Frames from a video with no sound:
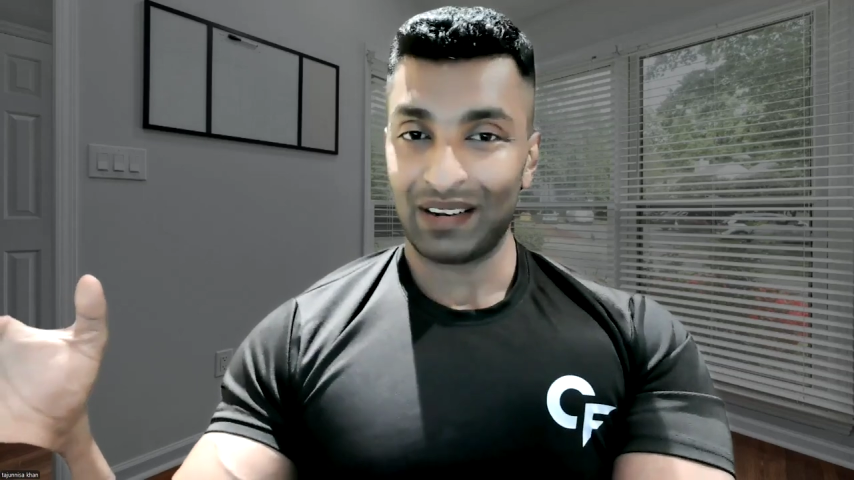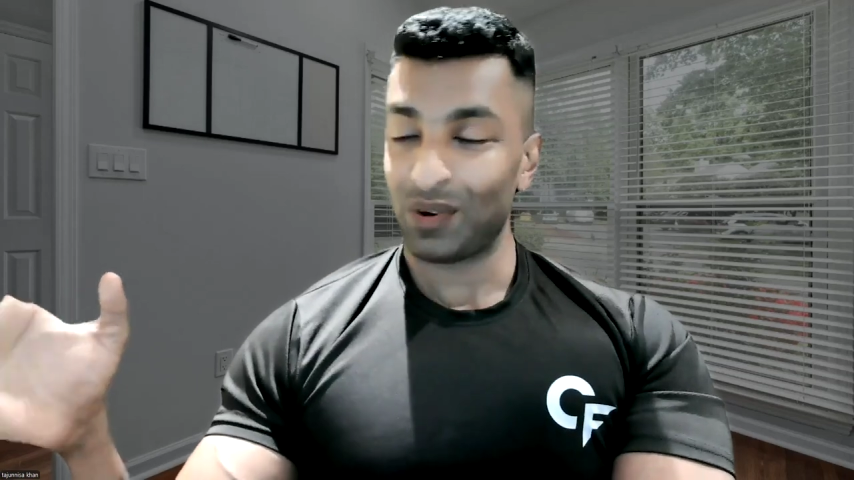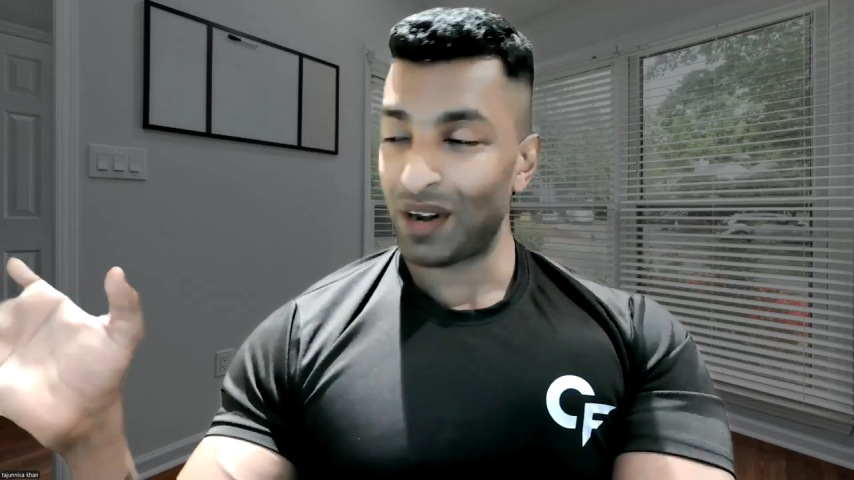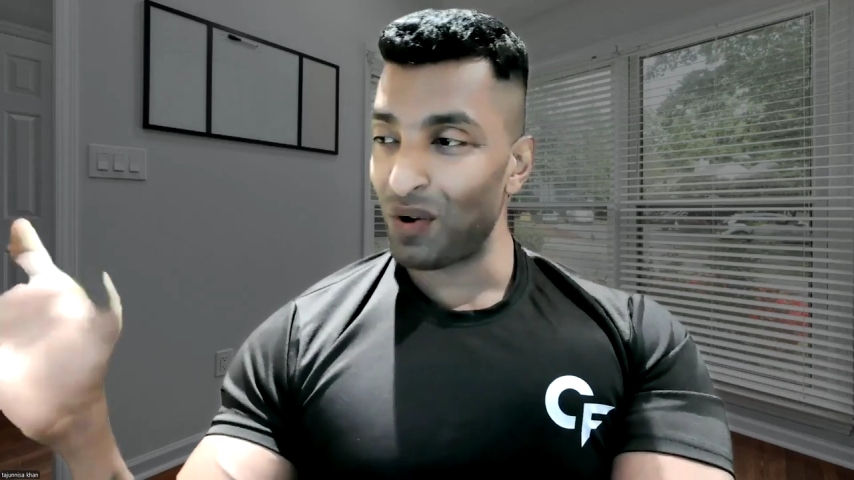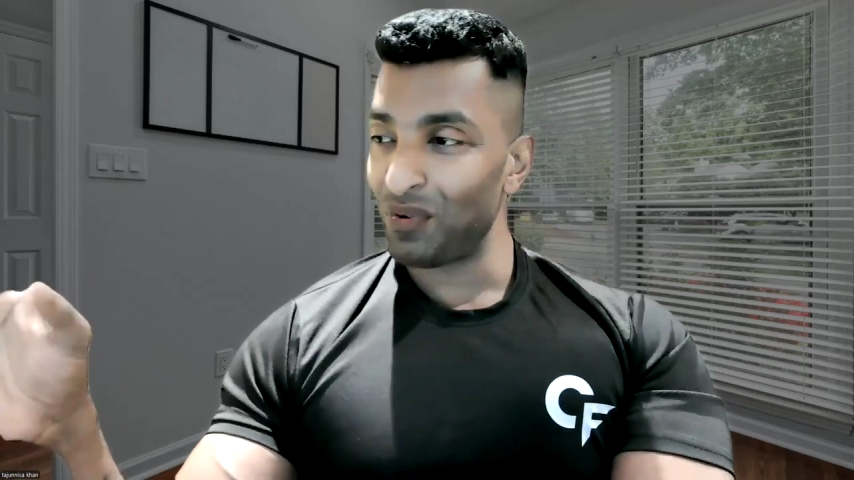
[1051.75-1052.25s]

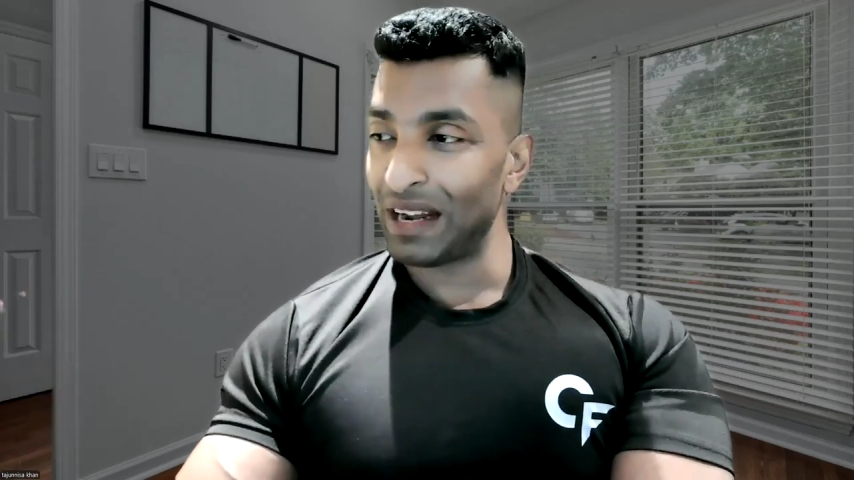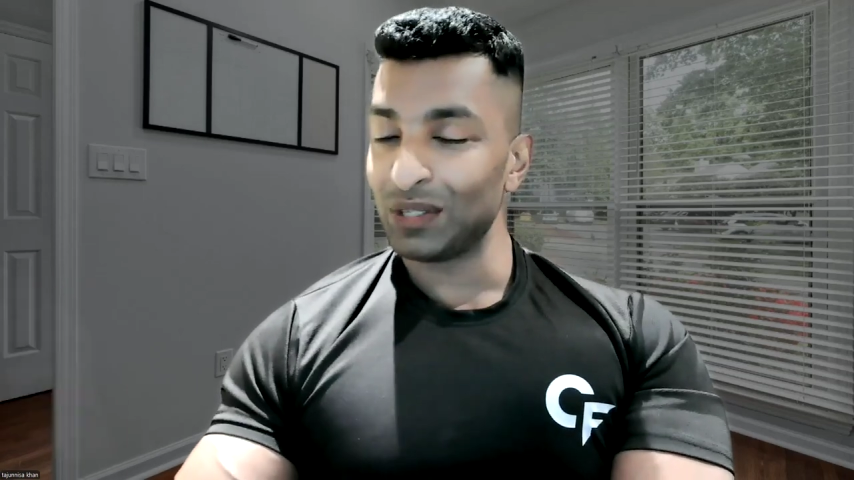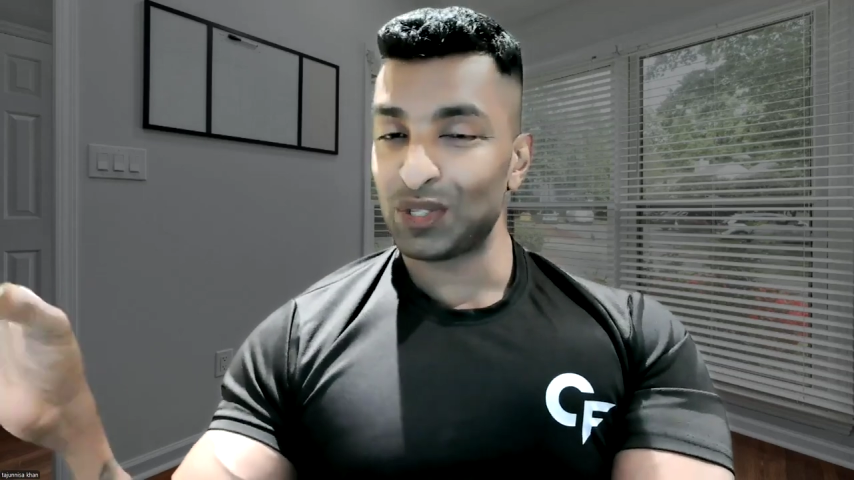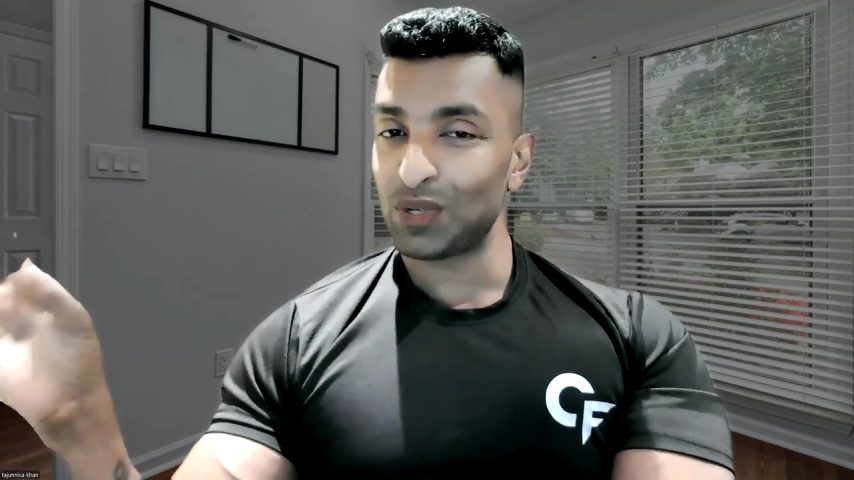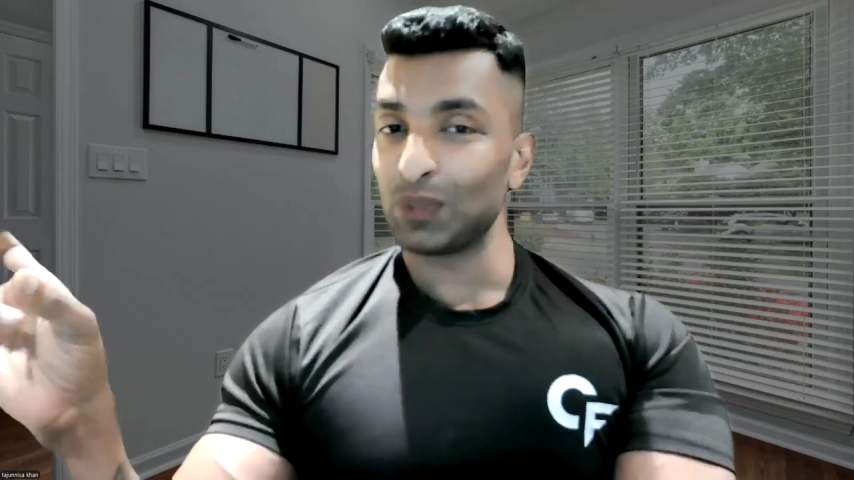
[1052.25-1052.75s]
Or how well
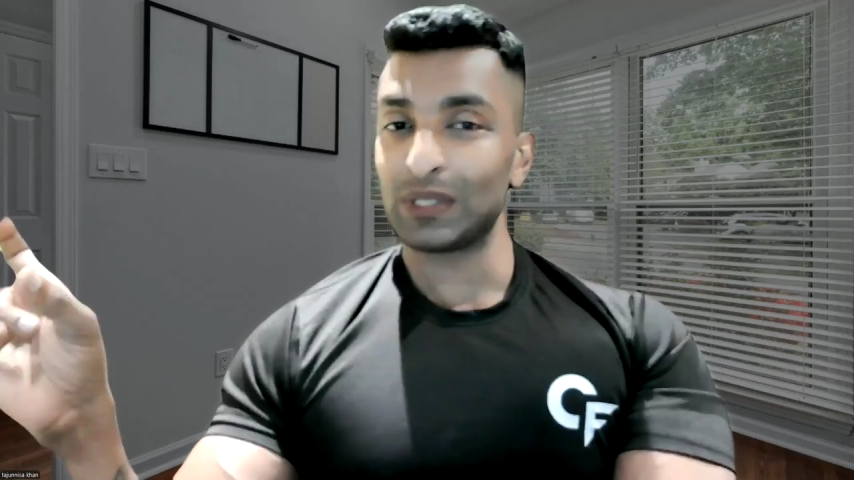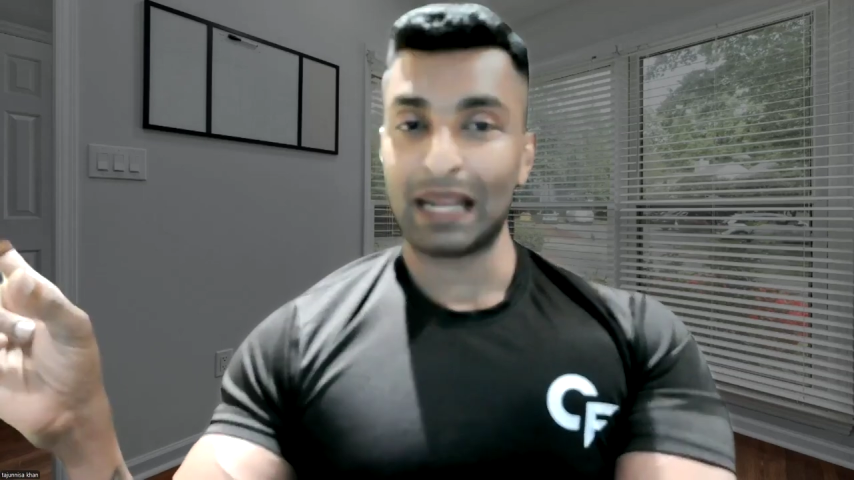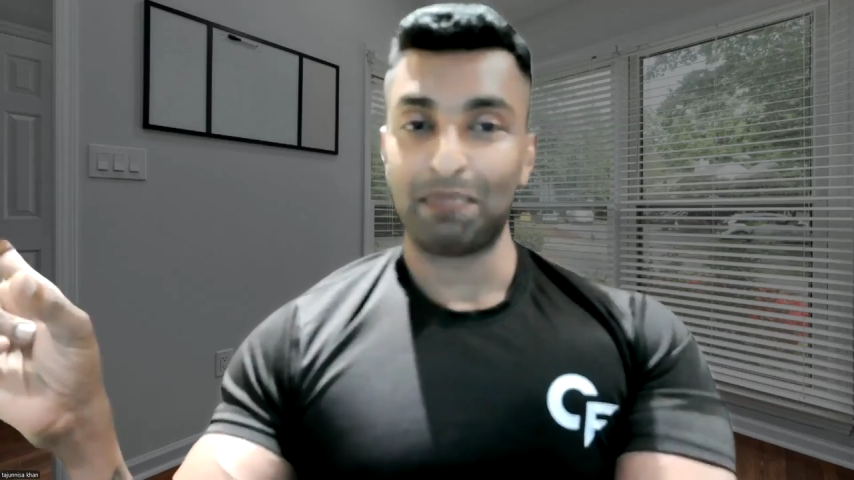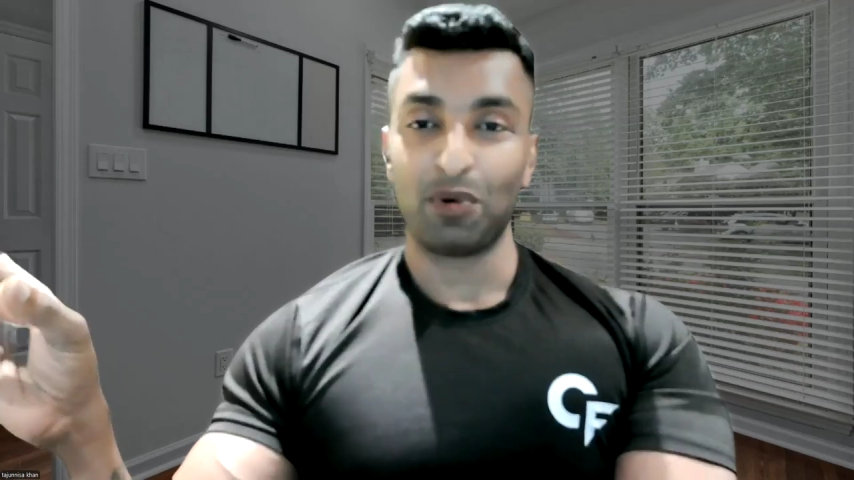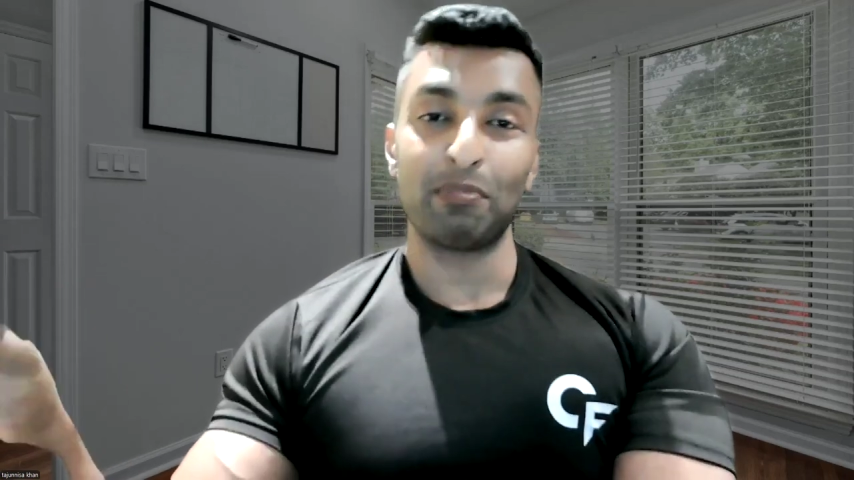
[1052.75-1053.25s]
you choose
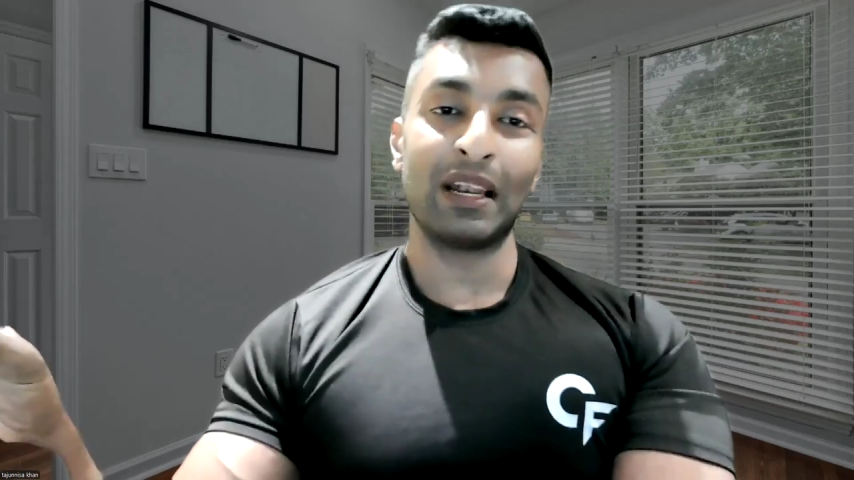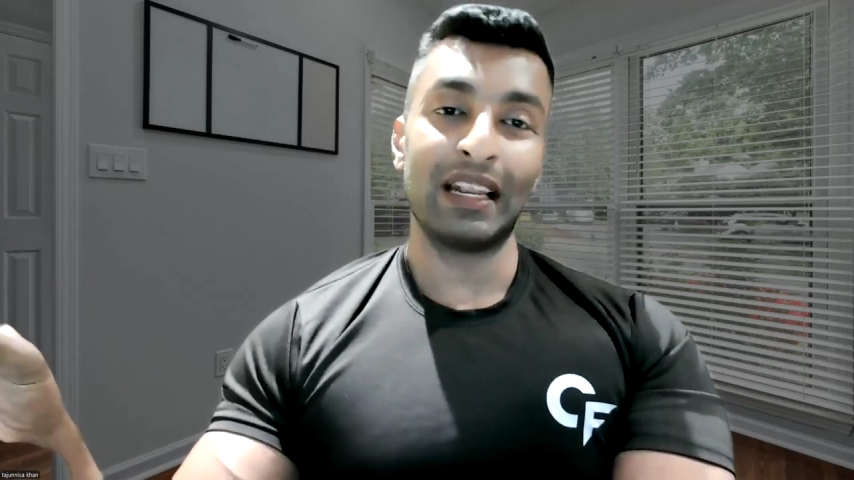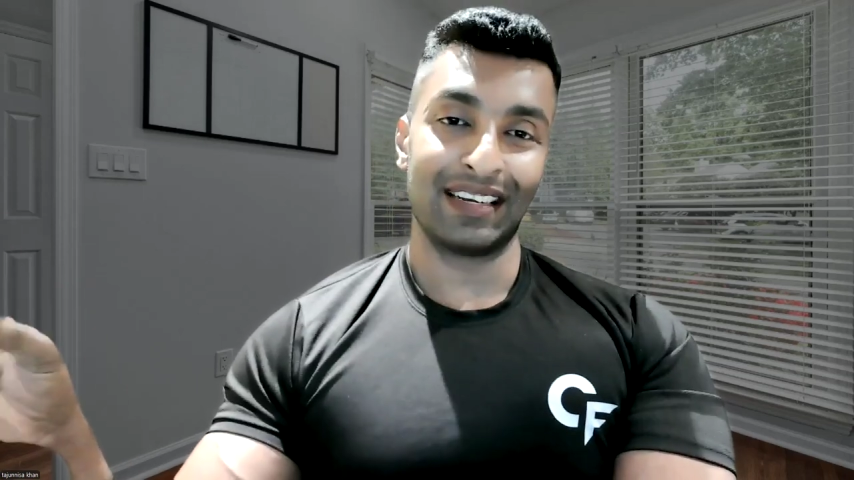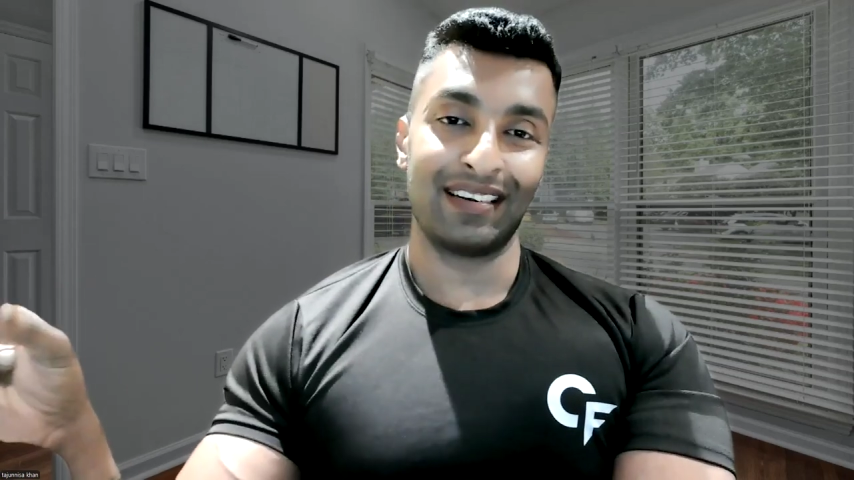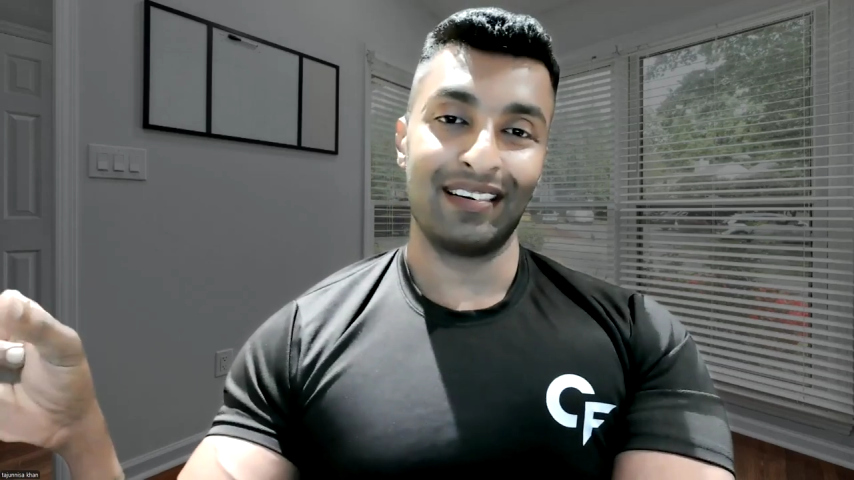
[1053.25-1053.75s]
that
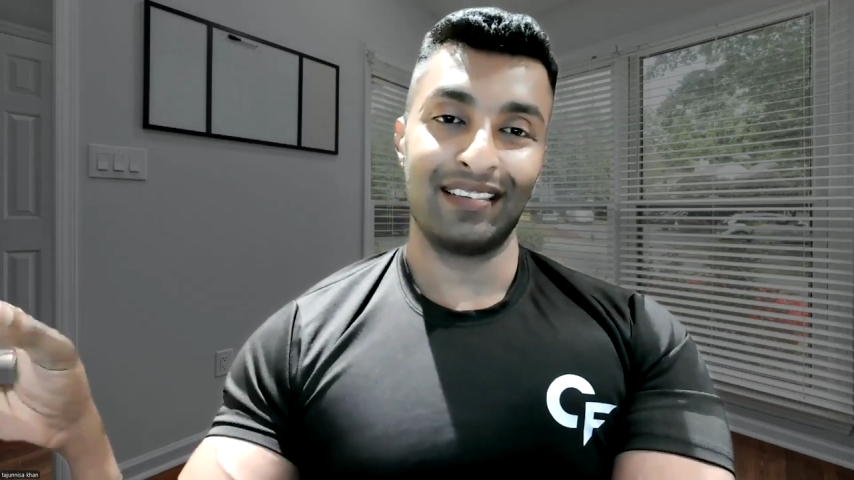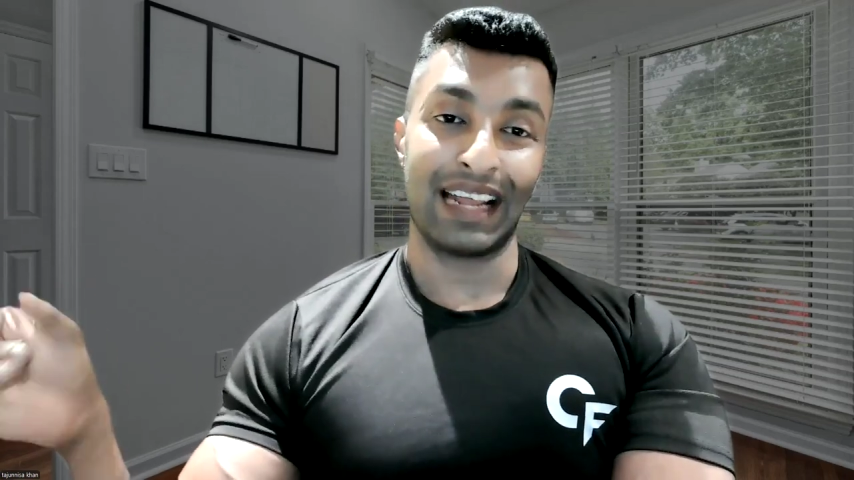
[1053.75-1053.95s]
population